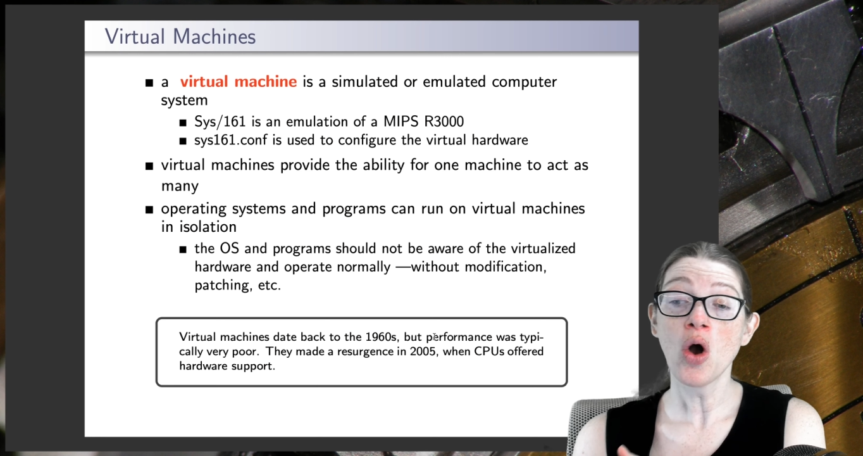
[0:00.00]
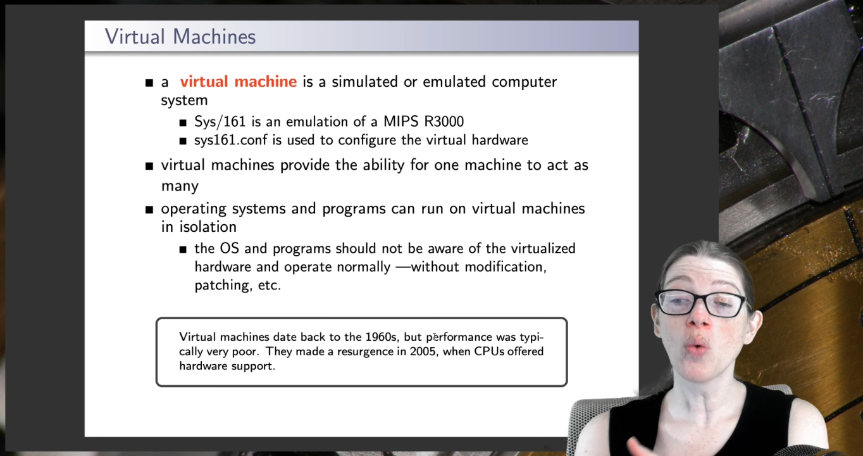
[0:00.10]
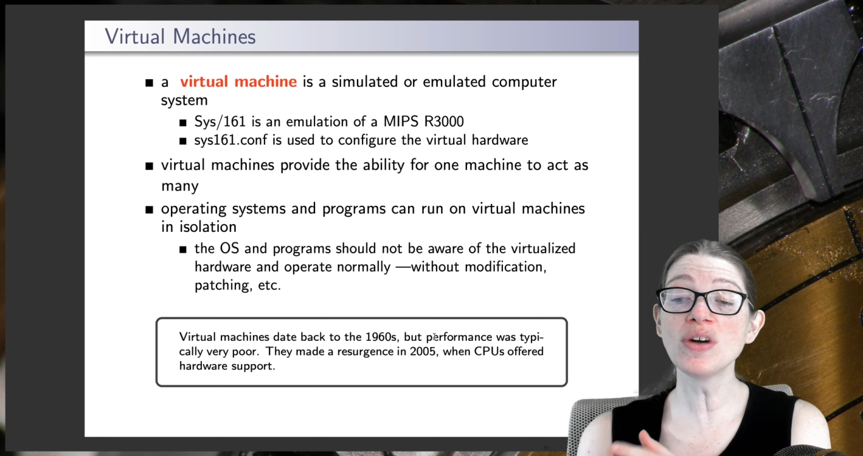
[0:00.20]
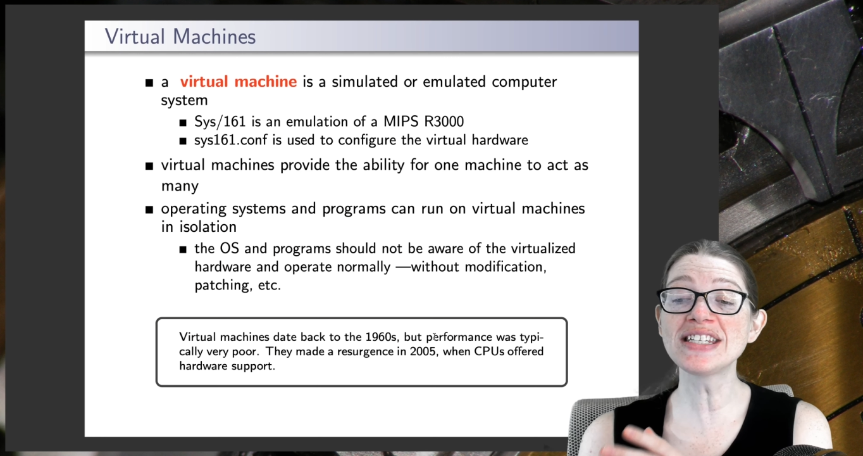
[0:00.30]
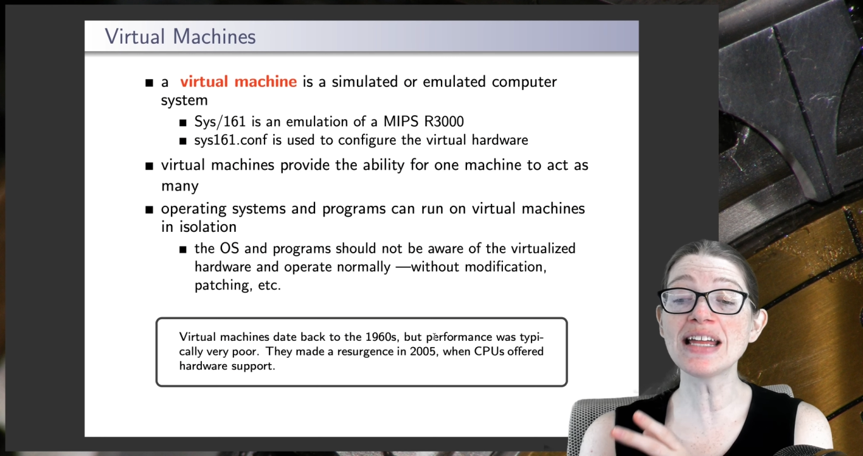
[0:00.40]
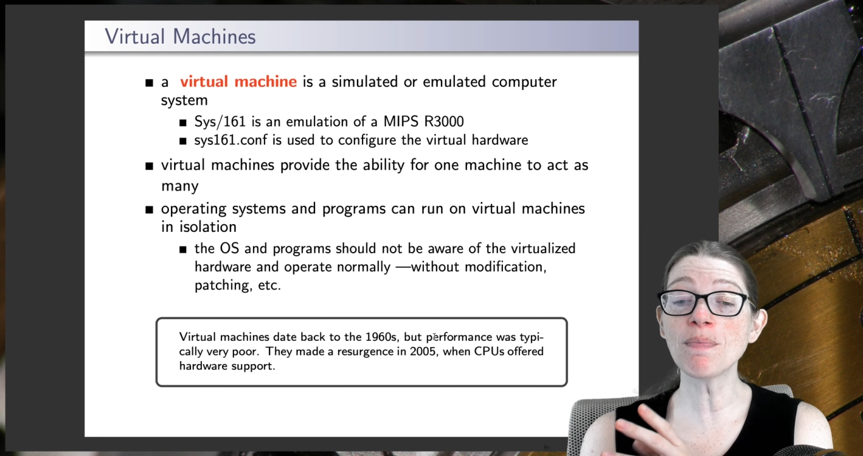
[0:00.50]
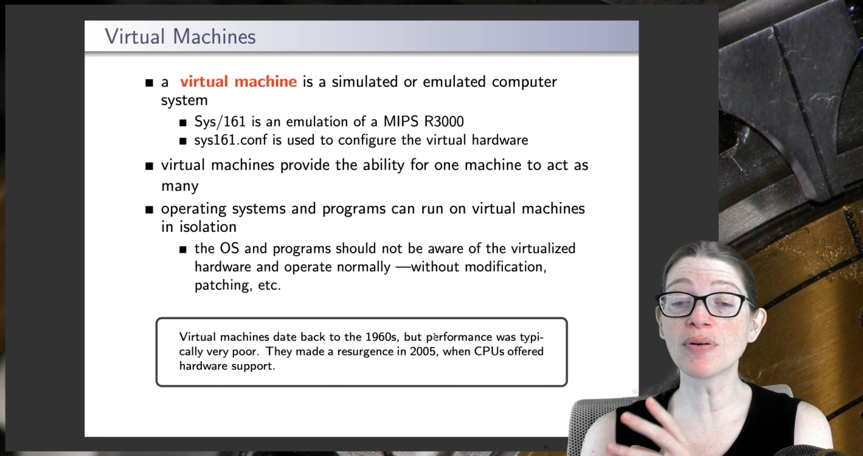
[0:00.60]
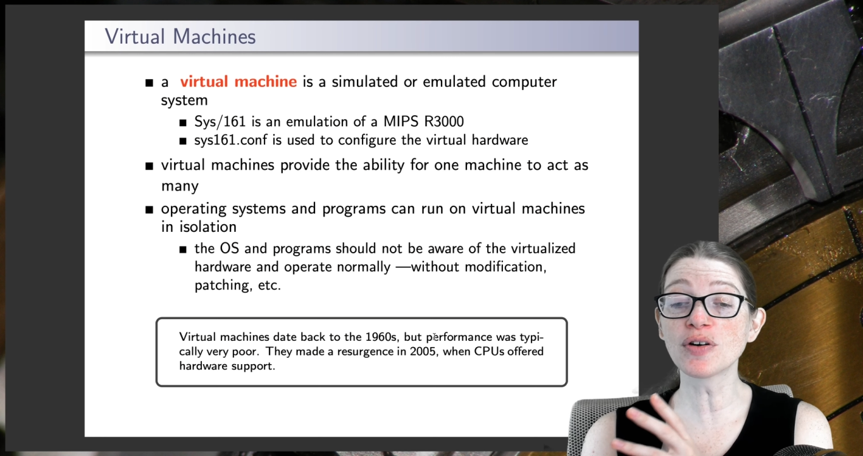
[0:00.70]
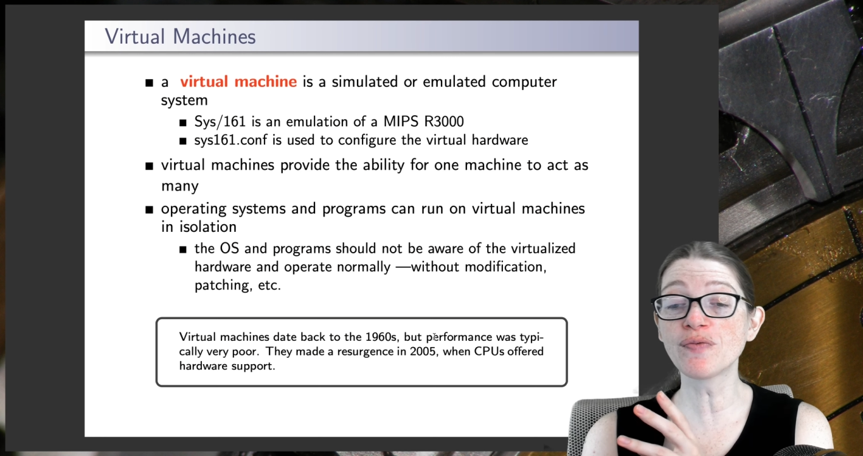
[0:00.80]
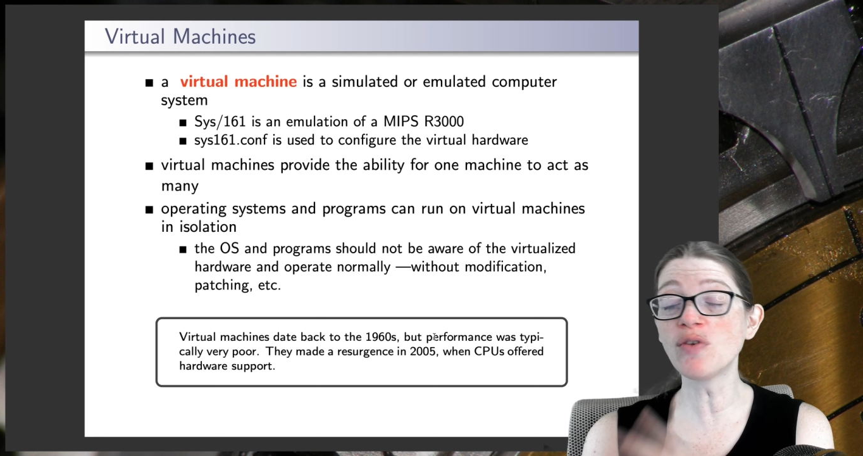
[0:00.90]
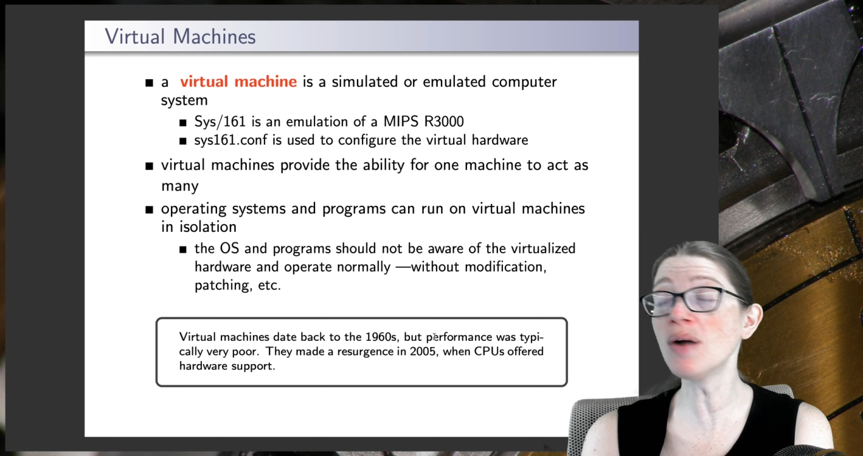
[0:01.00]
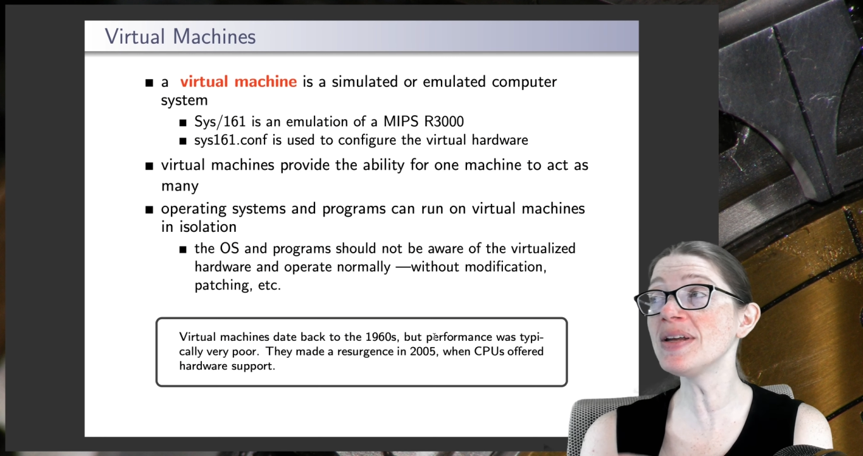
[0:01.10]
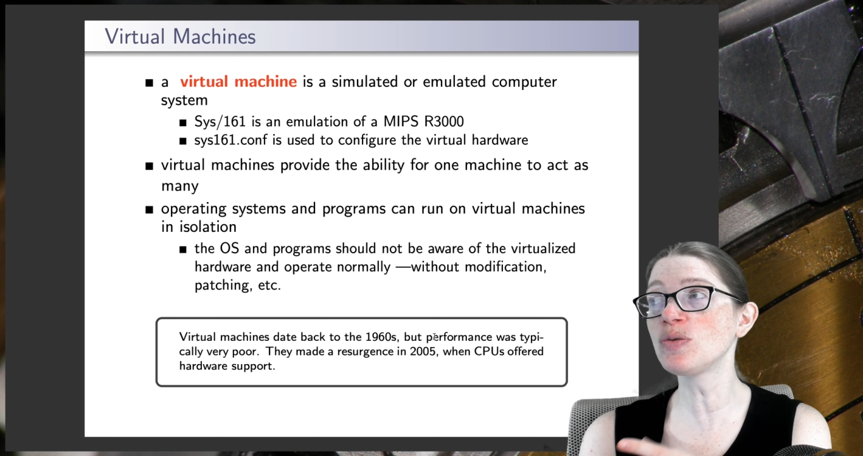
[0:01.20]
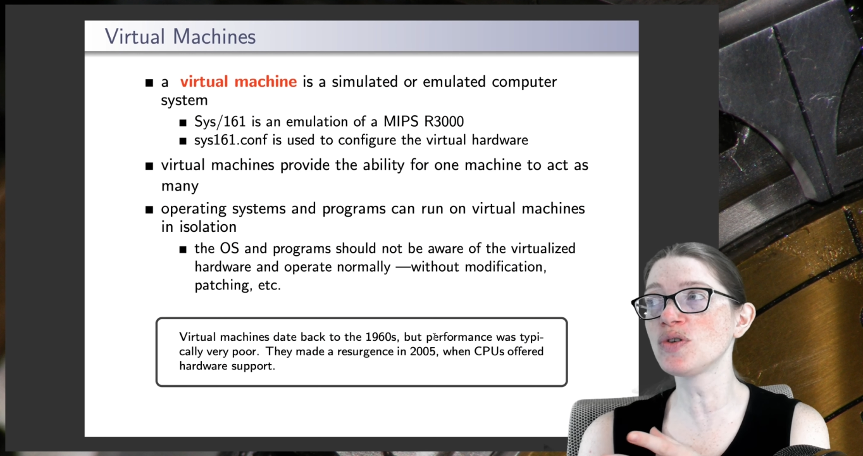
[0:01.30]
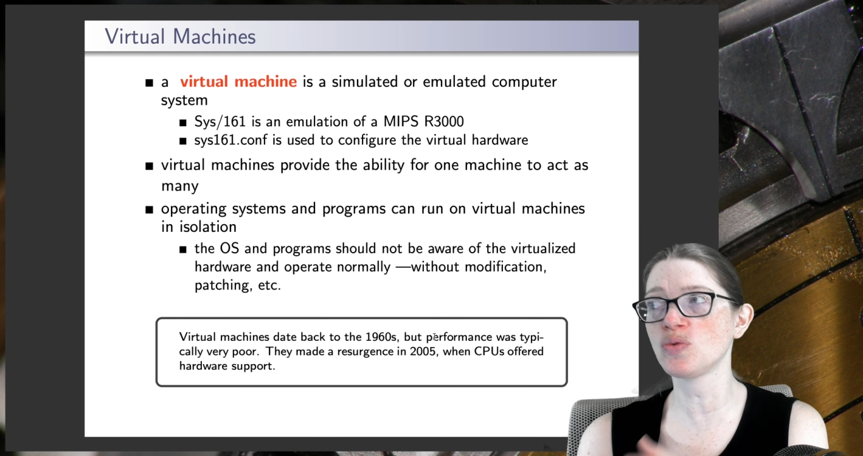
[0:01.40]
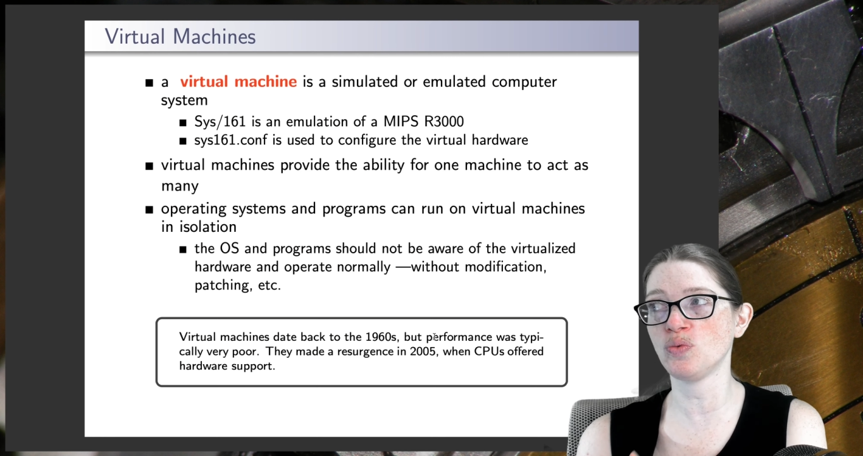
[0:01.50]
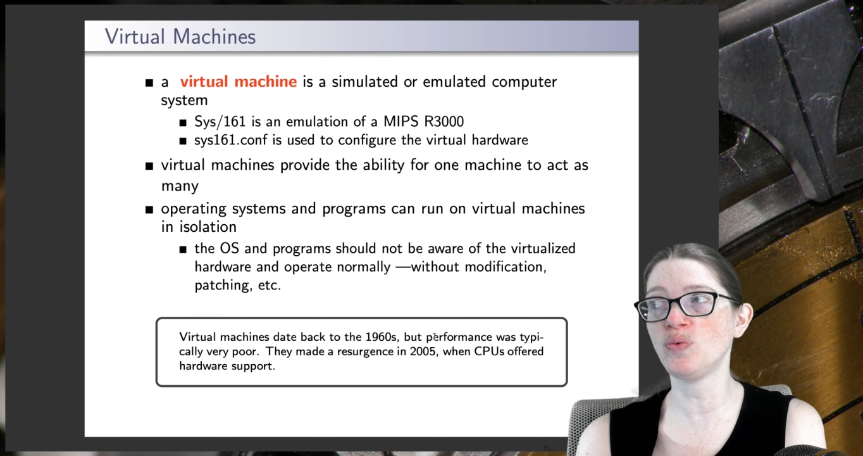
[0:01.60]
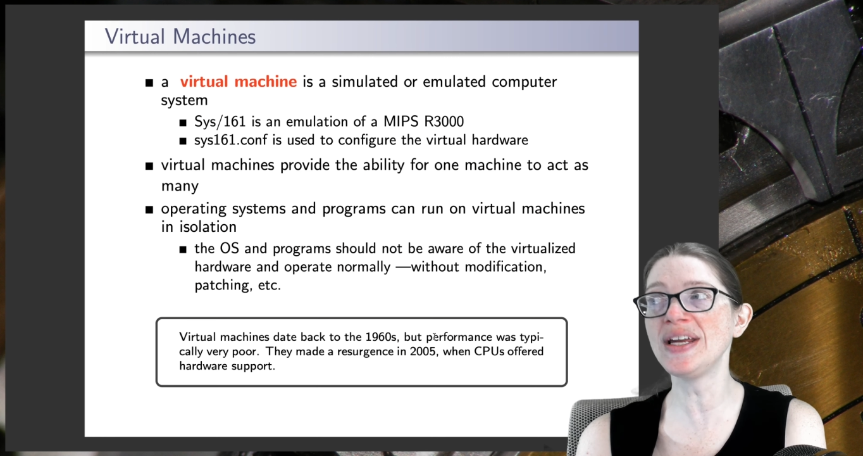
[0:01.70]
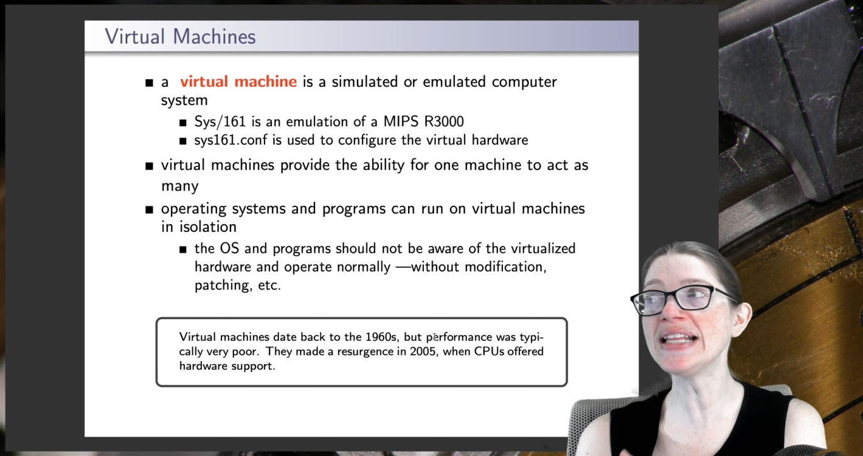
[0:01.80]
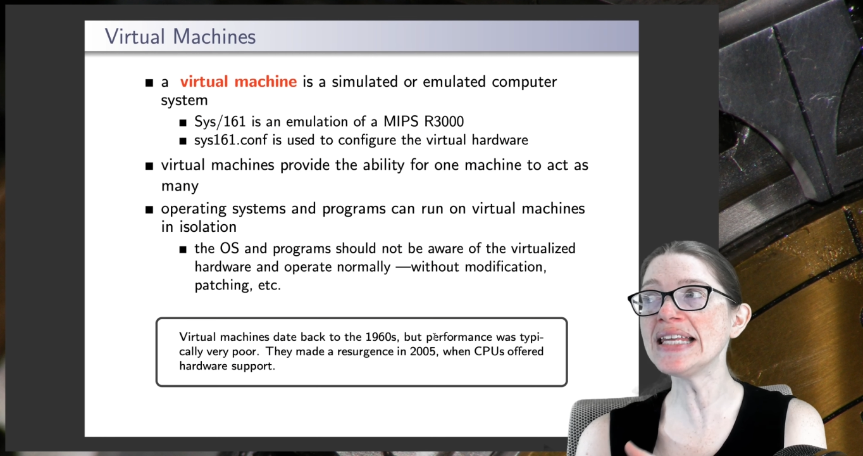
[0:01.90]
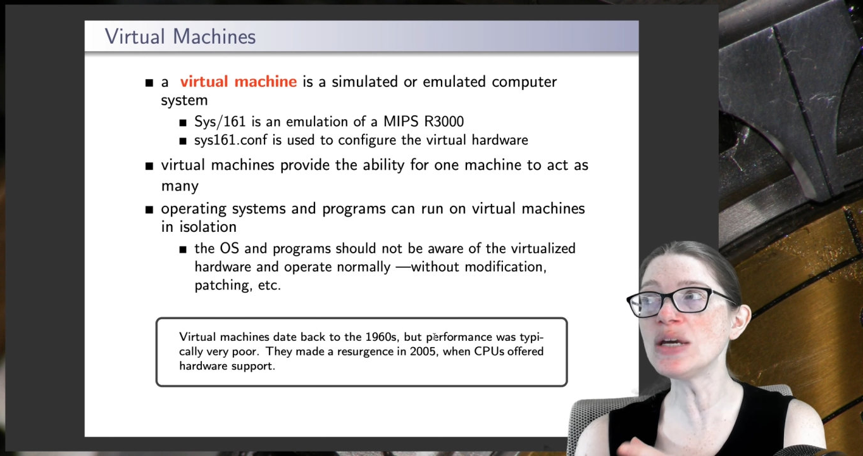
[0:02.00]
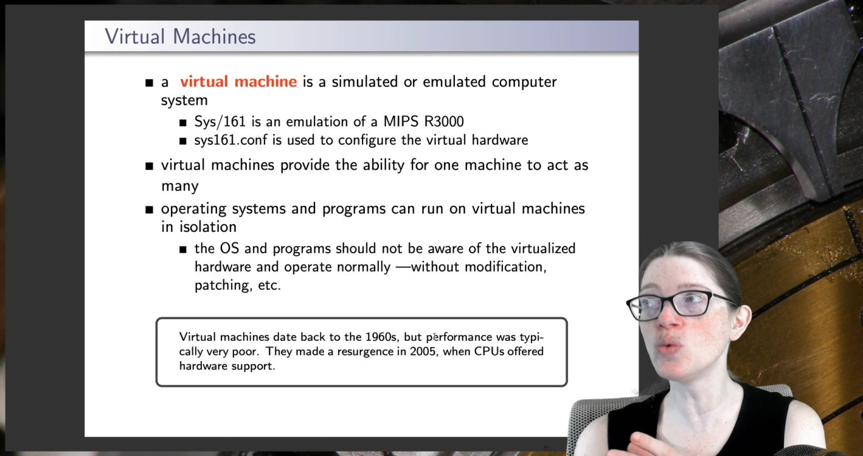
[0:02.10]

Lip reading: was that performance was really,